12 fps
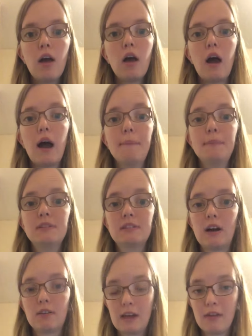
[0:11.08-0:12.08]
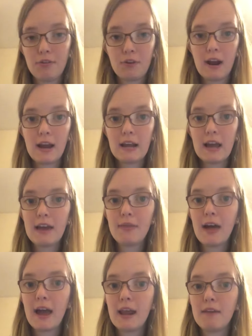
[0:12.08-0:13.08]
up until 10th grade, and
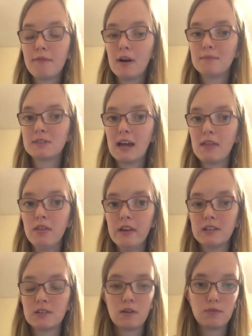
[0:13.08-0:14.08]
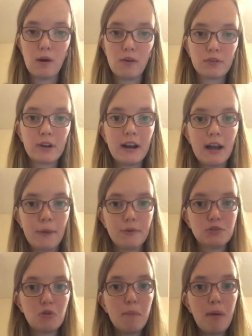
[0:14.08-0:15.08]
then from 10th until 12th grade, I
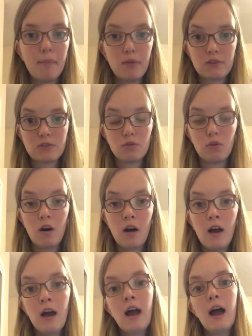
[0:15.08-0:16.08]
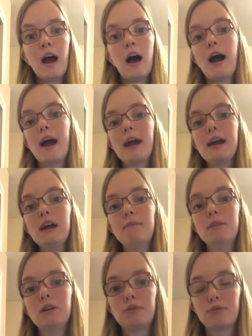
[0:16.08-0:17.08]
went to a public school. I
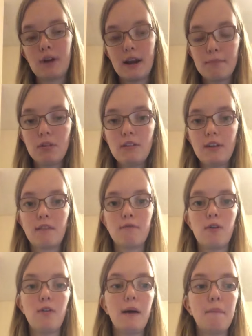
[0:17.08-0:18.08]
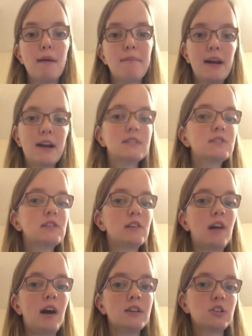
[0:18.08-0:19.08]
am incredibly thankful that my parents did
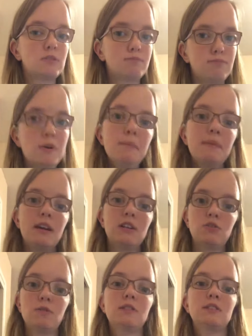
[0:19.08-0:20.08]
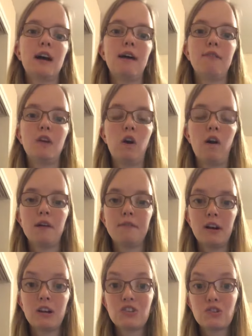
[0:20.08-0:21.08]
not just put me into a deaf and hard of
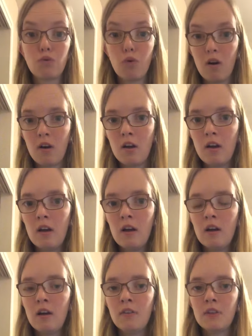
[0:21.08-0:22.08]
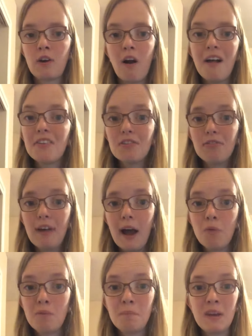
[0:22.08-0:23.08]
hearing school. The cons of
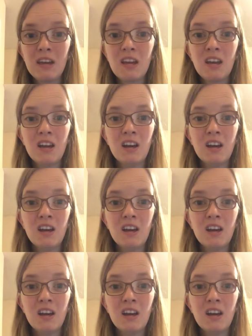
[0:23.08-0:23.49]
that would be